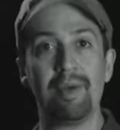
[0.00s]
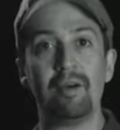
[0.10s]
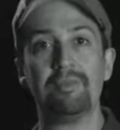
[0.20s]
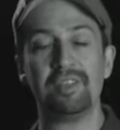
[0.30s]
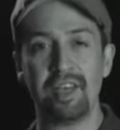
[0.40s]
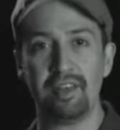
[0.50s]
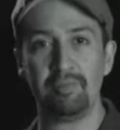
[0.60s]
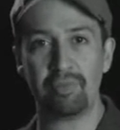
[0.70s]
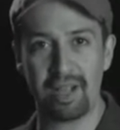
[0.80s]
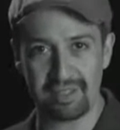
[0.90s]
I'm out for
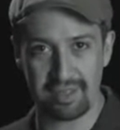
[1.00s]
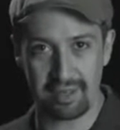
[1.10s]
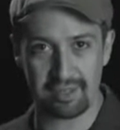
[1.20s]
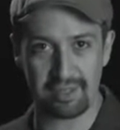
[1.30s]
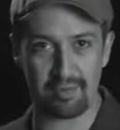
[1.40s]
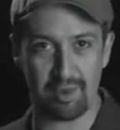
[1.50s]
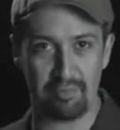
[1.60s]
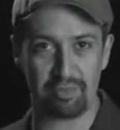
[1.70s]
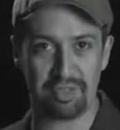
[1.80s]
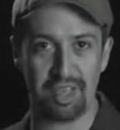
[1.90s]
dead presidents to
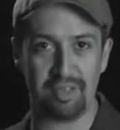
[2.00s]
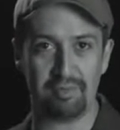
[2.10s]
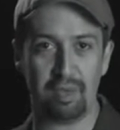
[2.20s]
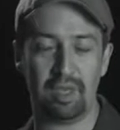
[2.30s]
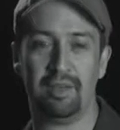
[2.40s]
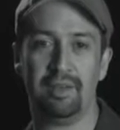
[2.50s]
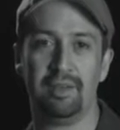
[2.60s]
represent me.